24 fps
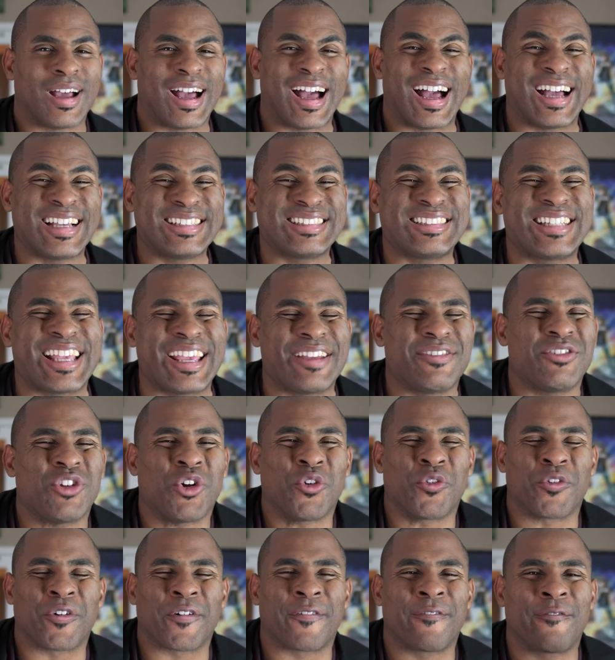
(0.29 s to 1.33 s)
I saved
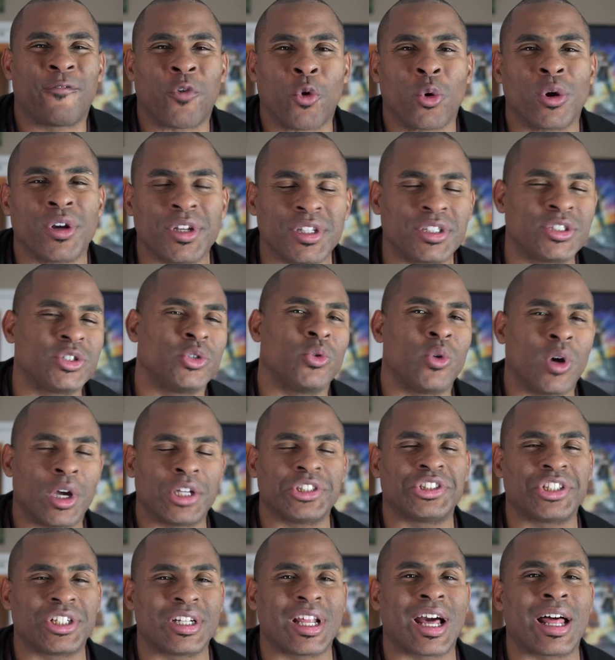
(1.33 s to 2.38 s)
over
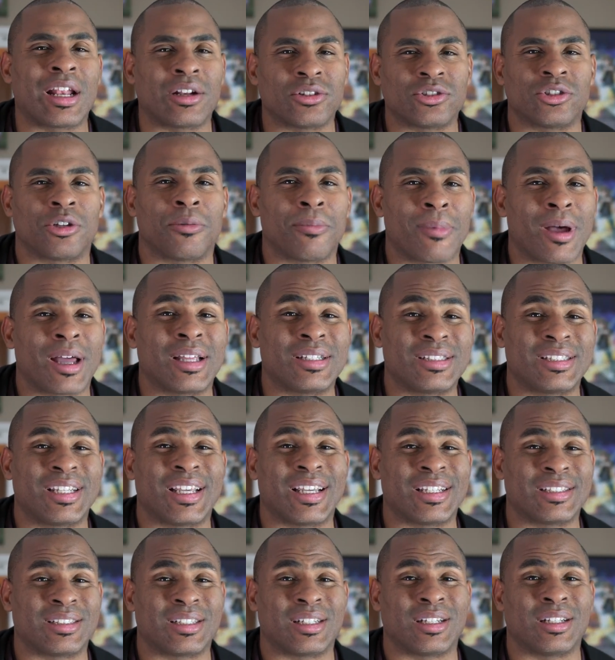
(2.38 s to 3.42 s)
$4,200 on my
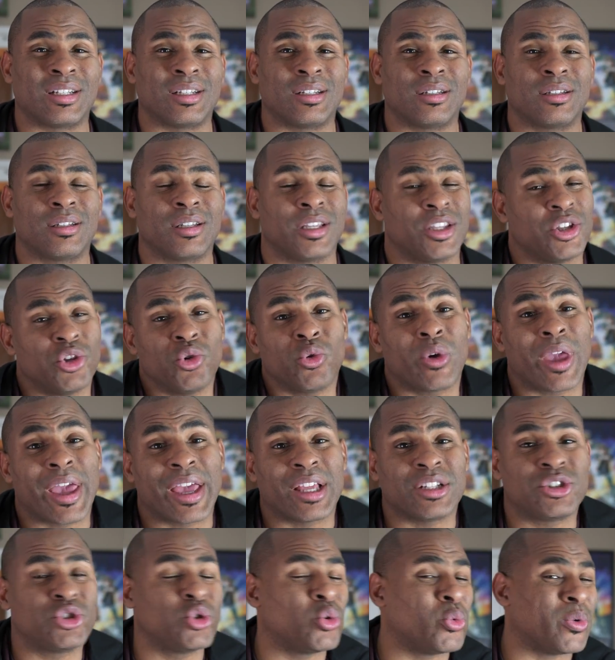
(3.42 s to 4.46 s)
Tesla, and you
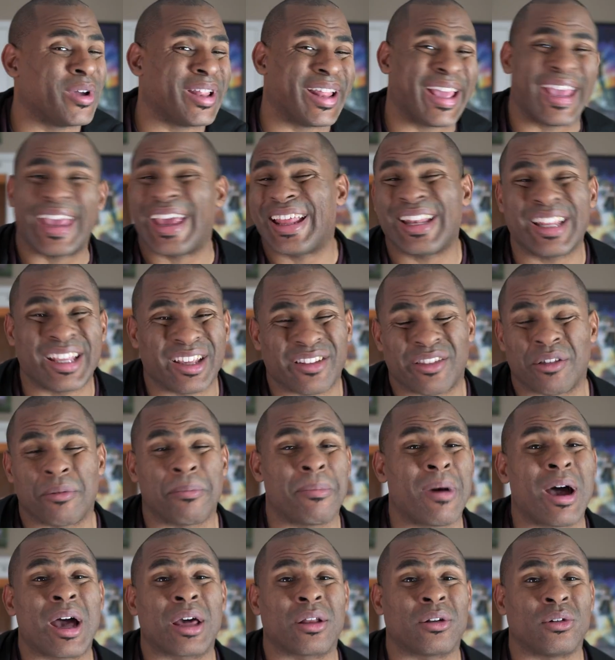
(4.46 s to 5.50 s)
can too with any of the
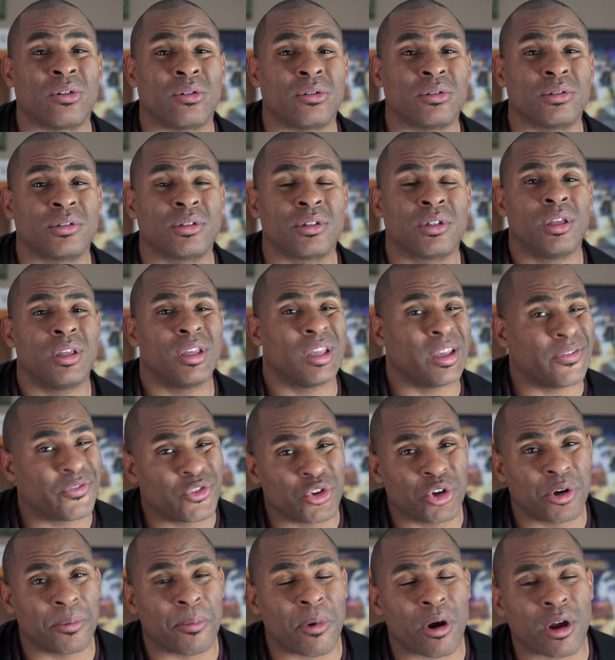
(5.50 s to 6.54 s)
models. If
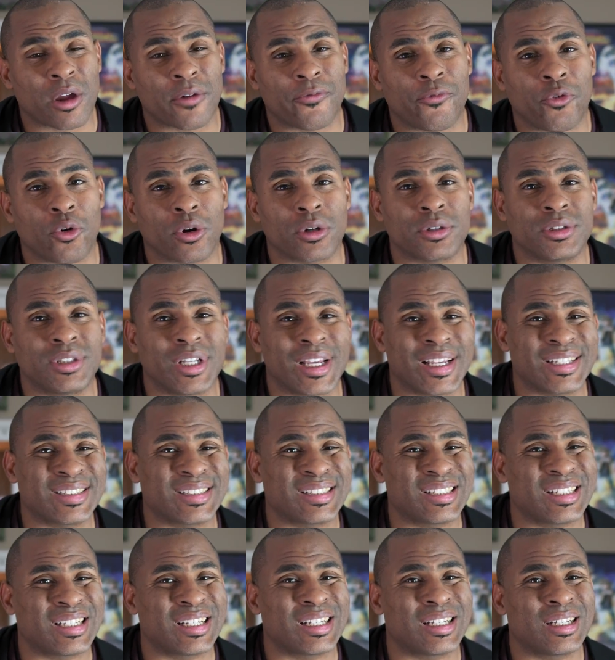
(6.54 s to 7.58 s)
you're in the market for a
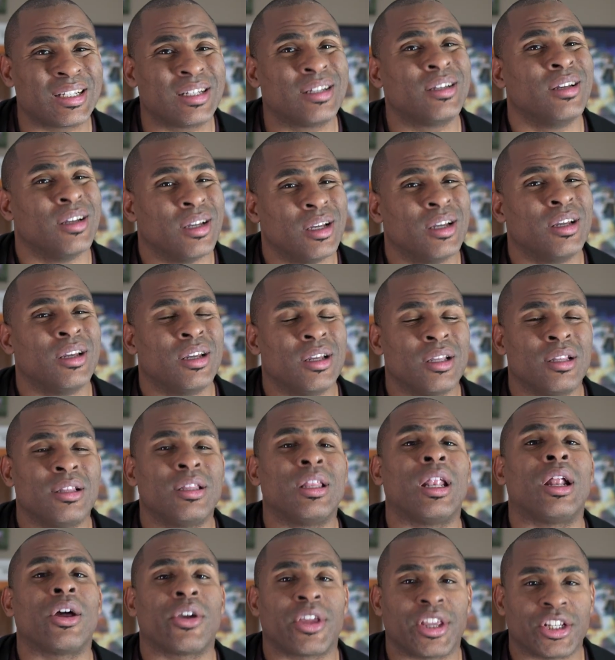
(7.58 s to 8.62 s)
Tesla,
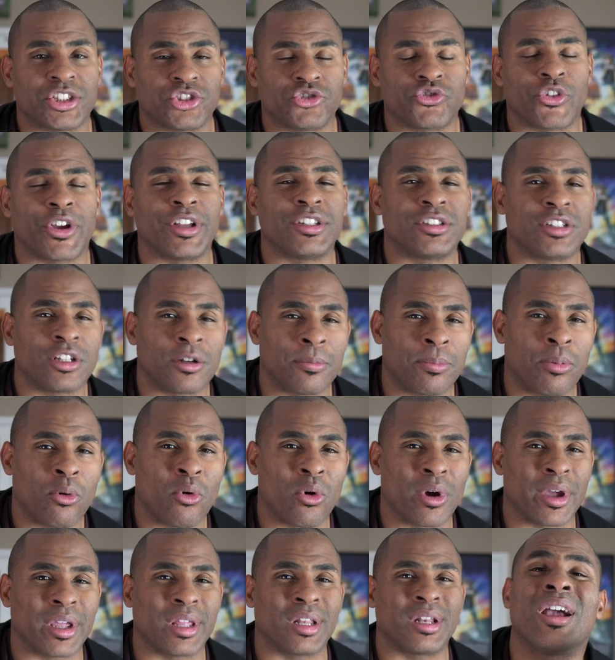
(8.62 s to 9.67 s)
then I'll get straight to the
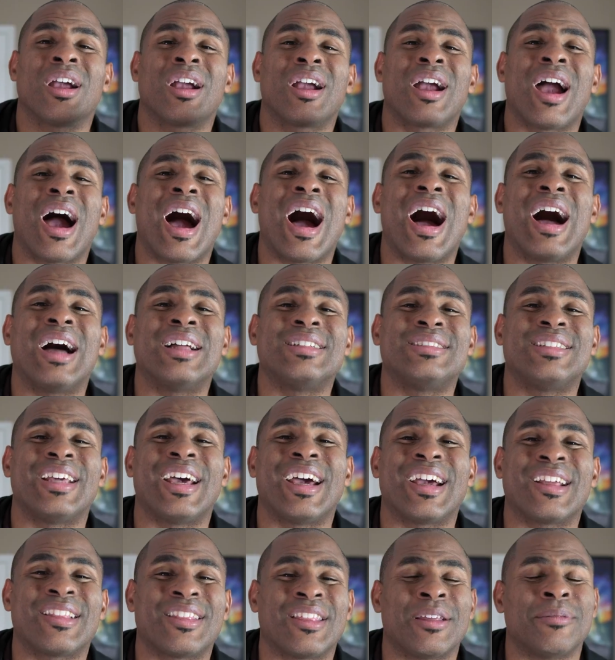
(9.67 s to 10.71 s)
point.
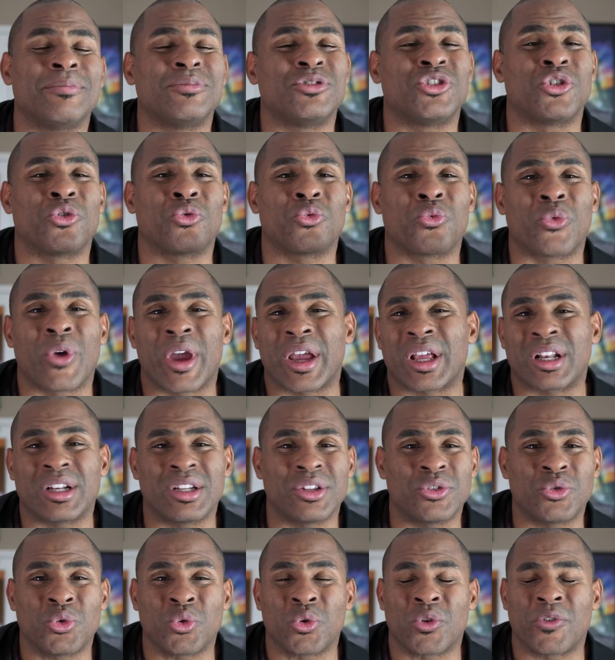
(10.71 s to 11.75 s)
Contact them
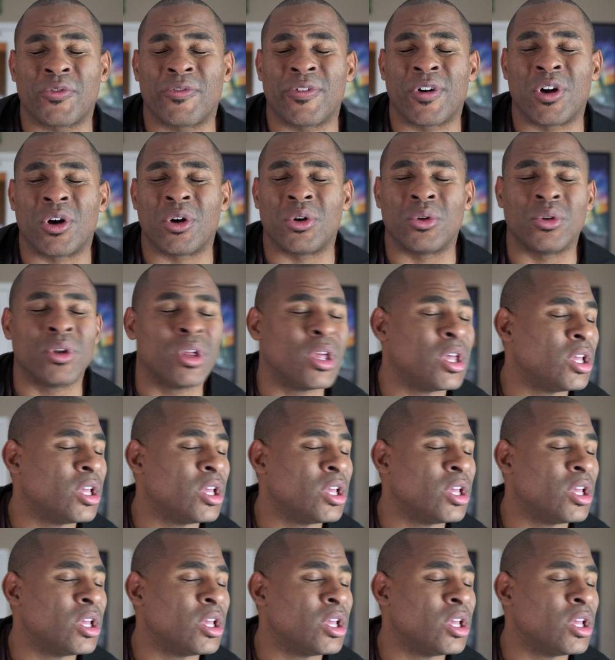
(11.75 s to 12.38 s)
directly through the phone.